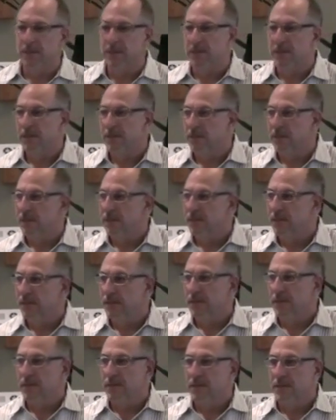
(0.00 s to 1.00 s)

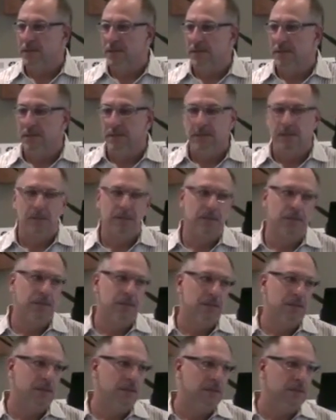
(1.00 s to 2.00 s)

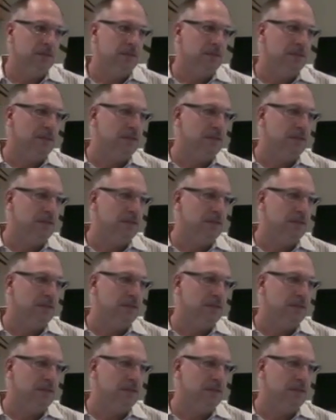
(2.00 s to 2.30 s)
[no speech]